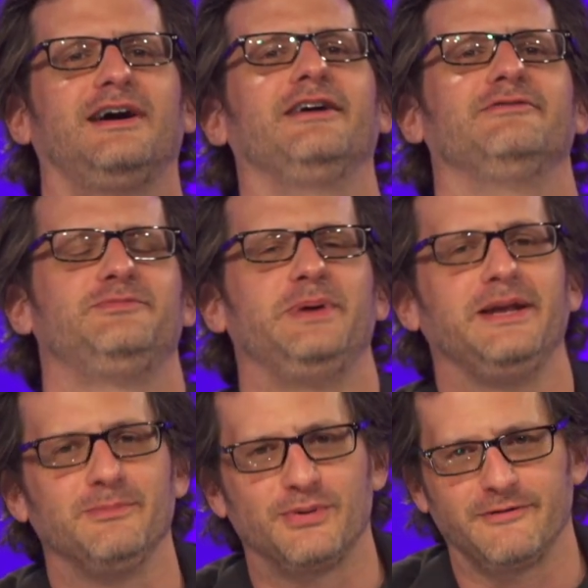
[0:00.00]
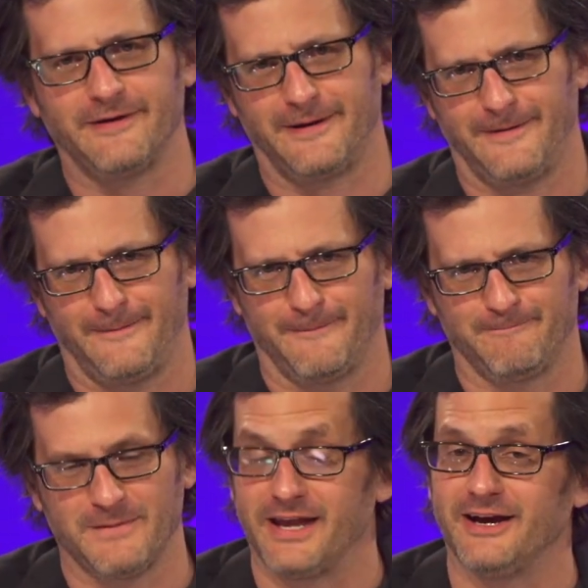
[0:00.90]
I've been imperfect,
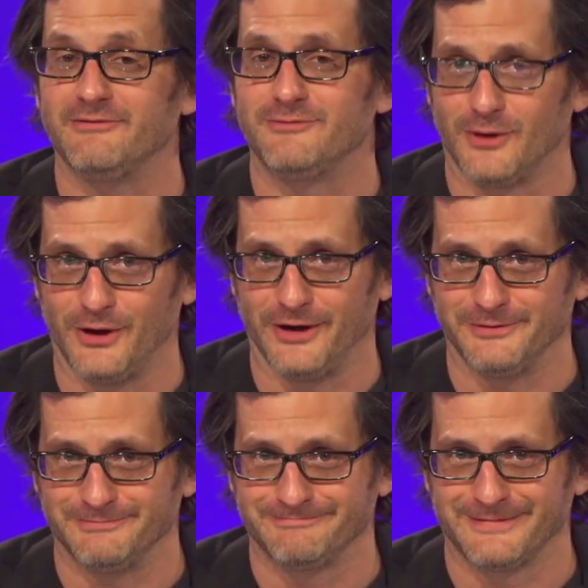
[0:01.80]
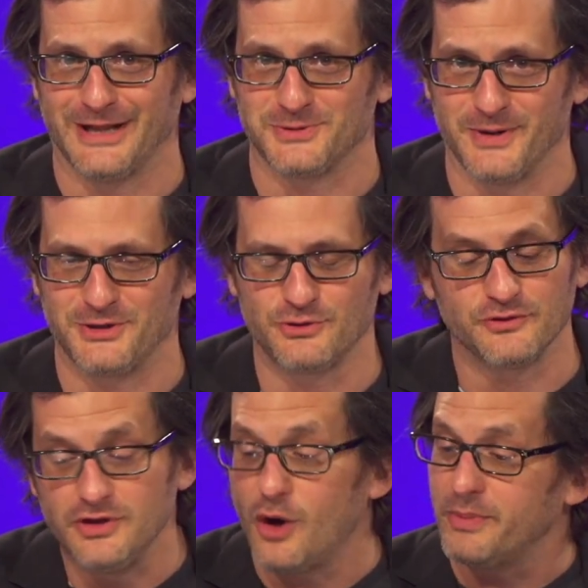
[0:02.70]
and I've flawed. And that's my
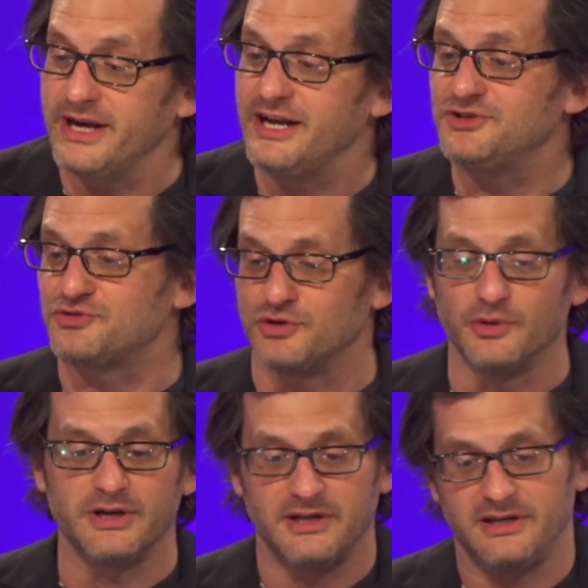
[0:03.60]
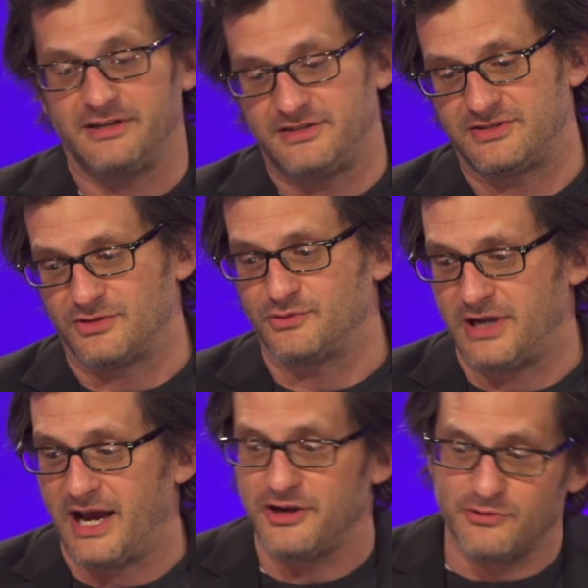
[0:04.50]
truth. No, but it is true. And so
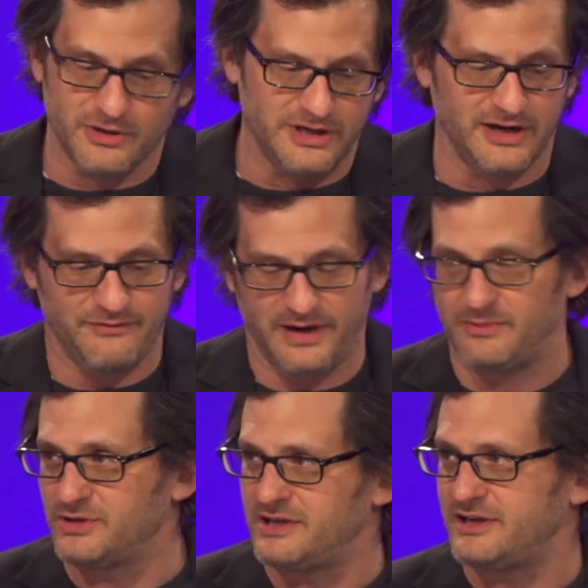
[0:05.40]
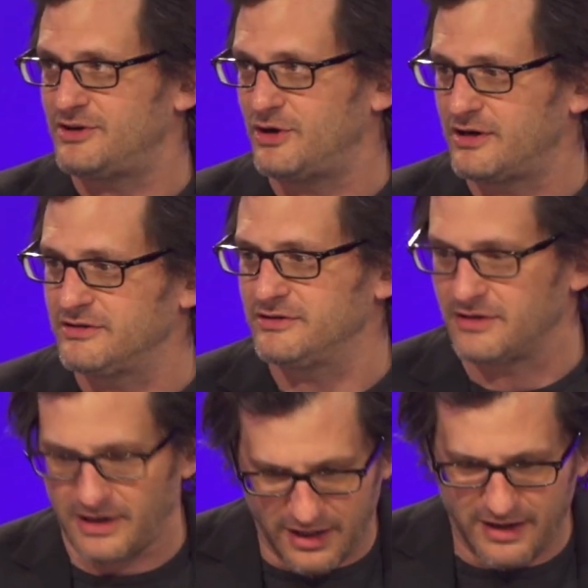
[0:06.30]
now you got a family, you got a daughter, and
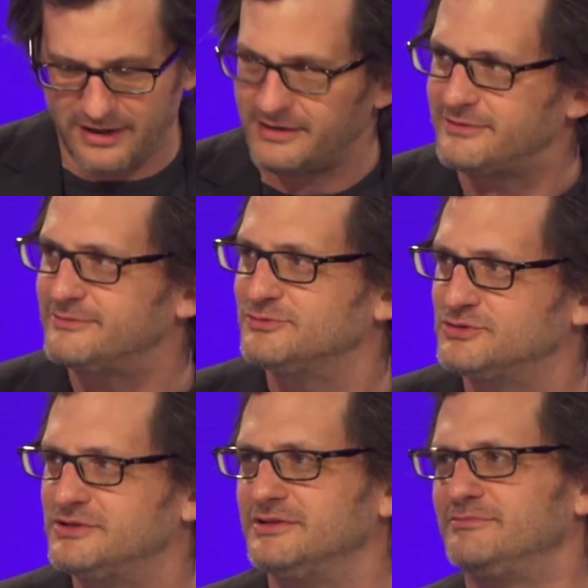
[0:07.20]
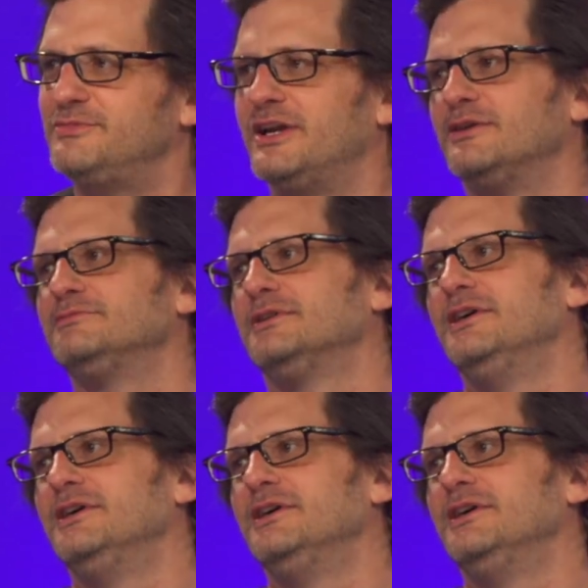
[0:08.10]
you're like, hey, it's the, you know.